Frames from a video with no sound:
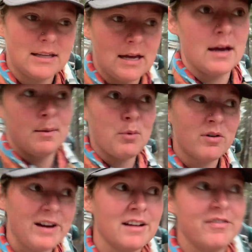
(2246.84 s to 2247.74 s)
the
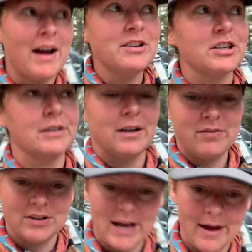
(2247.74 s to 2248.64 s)
motivating factor of
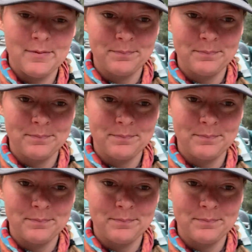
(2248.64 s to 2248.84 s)
the day.